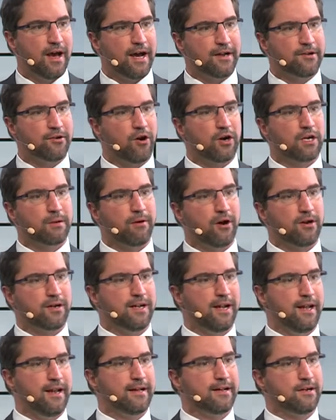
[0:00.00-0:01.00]
I talked about
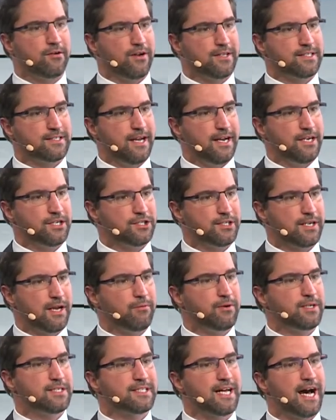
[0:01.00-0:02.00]
clinical translation.
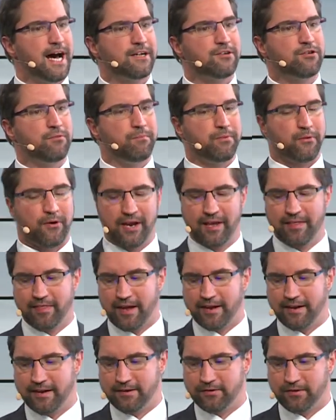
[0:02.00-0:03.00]
Can we start to bring
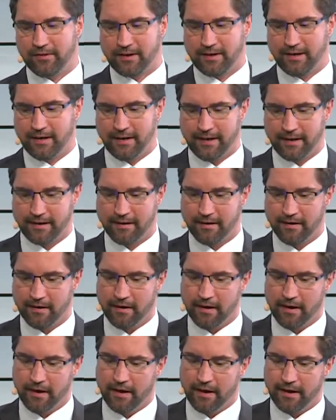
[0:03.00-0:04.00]
that into the clinic?
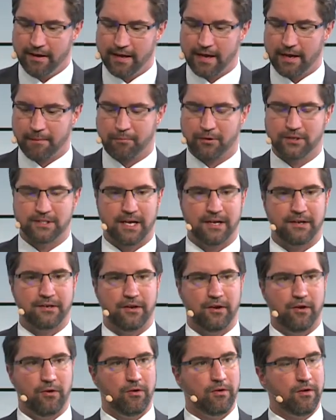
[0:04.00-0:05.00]
And here I present
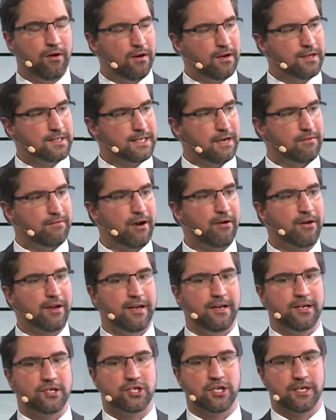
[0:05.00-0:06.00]
you some very
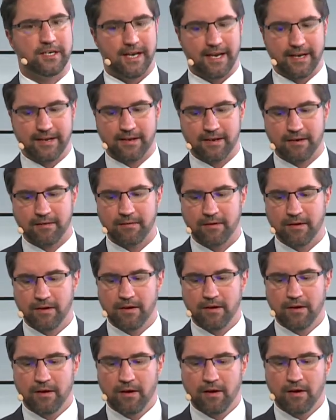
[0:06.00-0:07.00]
initial data
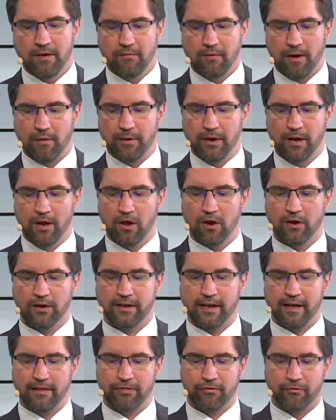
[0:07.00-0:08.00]
where we
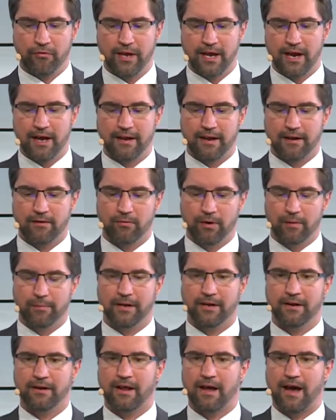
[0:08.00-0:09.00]
looked at 300
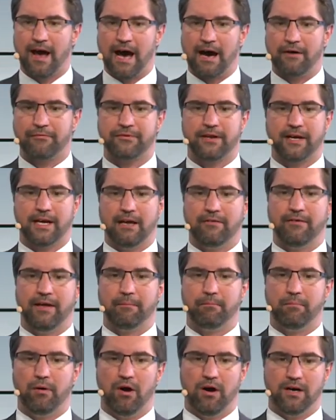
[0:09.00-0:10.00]
women after
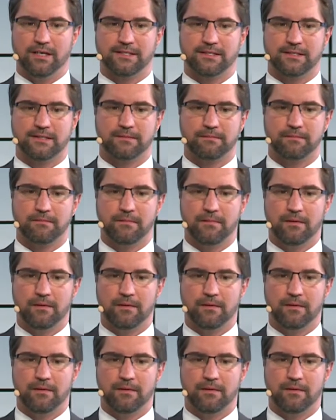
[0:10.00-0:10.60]
giving birth.